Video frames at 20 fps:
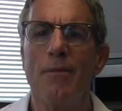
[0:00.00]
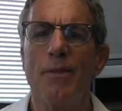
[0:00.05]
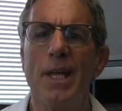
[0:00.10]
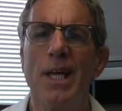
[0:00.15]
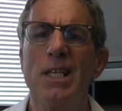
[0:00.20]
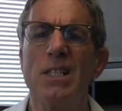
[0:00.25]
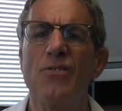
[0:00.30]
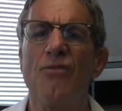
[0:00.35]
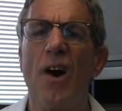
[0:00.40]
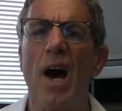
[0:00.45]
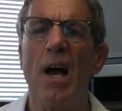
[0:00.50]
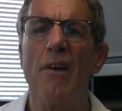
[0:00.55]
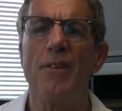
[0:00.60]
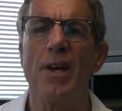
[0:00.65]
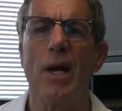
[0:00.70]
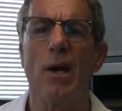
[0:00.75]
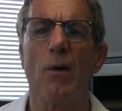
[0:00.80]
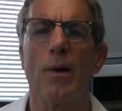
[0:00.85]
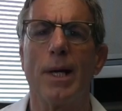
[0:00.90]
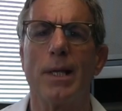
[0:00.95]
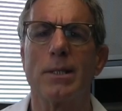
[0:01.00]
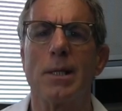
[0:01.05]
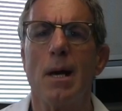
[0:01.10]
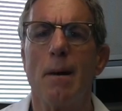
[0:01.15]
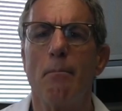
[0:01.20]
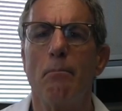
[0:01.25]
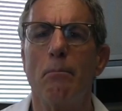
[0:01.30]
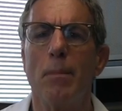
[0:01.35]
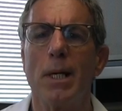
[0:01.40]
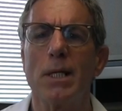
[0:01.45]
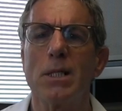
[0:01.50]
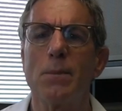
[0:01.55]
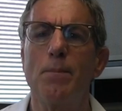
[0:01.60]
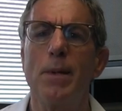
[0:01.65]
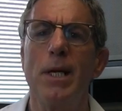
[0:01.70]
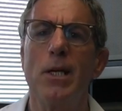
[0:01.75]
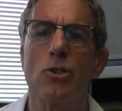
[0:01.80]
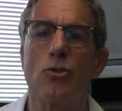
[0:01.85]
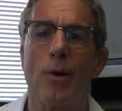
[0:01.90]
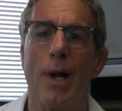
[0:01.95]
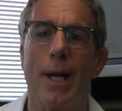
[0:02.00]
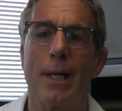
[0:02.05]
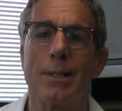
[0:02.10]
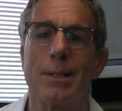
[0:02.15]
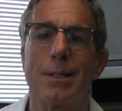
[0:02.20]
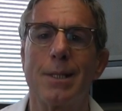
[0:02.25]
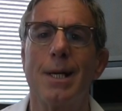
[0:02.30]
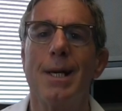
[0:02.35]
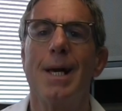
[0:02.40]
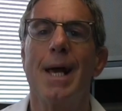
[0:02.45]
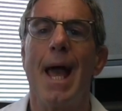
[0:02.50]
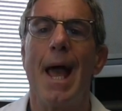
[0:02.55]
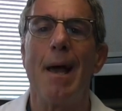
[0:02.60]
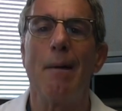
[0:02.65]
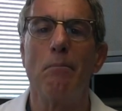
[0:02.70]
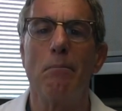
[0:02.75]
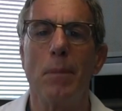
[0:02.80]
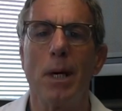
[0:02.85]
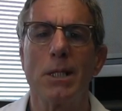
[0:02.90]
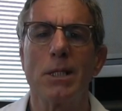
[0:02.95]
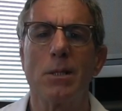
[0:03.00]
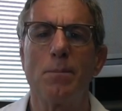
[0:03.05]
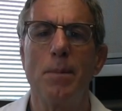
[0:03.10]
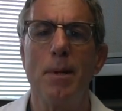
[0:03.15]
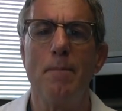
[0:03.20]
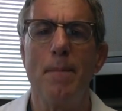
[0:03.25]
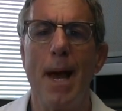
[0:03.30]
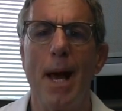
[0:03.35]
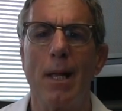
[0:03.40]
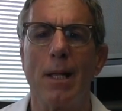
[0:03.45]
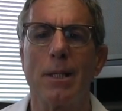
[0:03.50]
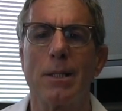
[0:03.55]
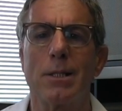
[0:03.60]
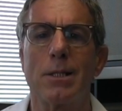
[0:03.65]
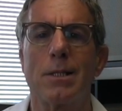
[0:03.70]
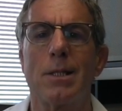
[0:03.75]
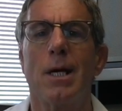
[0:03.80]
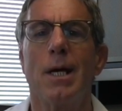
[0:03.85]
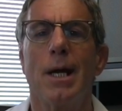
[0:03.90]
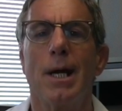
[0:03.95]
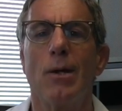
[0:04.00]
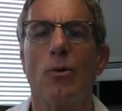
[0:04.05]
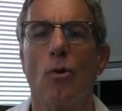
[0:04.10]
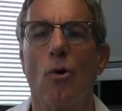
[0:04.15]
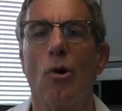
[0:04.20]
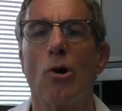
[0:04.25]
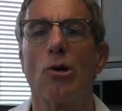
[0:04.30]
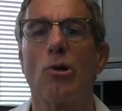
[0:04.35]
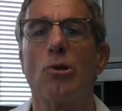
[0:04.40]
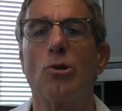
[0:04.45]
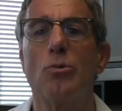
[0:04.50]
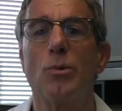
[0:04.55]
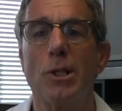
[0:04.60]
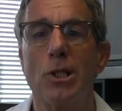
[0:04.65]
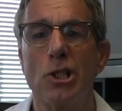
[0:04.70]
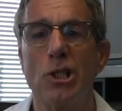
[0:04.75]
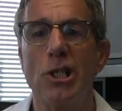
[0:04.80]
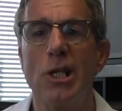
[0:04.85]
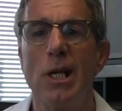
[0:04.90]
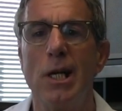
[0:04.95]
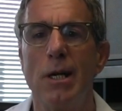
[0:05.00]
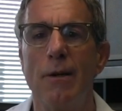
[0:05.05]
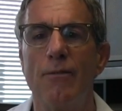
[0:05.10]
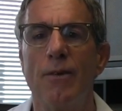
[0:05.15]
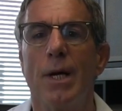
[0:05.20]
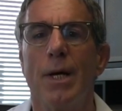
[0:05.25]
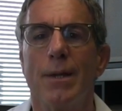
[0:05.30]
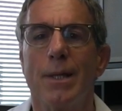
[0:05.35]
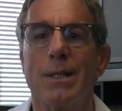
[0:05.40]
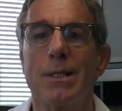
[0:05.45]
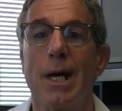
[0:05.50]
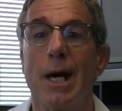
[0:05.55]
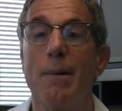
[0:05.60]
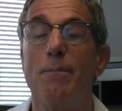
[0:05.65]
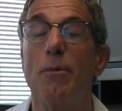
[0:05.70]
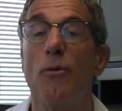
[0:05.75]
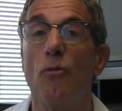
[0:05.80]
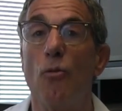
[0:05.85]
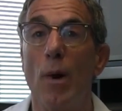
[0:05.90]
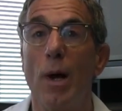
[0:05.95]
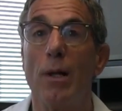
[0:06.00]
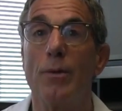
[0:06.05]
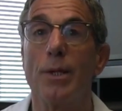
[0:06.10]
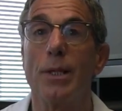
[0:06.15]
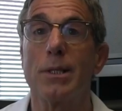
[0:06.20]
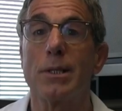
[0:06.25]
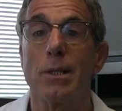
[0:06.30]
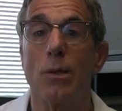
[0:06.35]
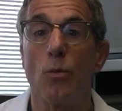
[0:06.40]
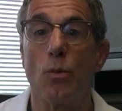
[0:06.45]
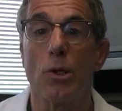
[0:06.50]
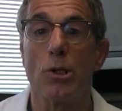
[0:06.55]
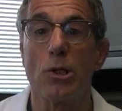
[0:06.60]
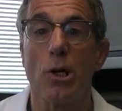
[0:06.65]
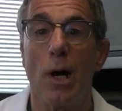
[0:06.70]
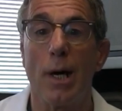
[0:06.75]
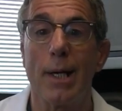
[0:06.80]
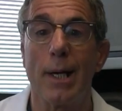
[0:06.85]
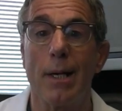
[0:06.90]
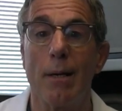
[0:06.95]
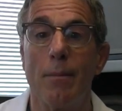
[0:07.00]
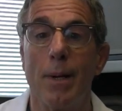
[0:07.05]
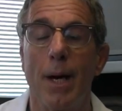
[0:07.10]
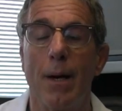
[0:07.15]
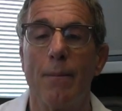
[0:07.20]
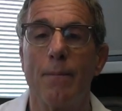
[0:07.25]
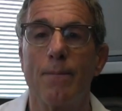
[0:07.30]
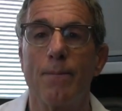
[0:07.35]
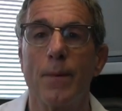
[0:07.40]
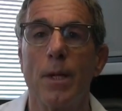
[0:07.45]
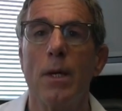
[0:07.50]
These 5 areas must be addressed and must be balanced in order to achieve the type of wellness that we're talking about.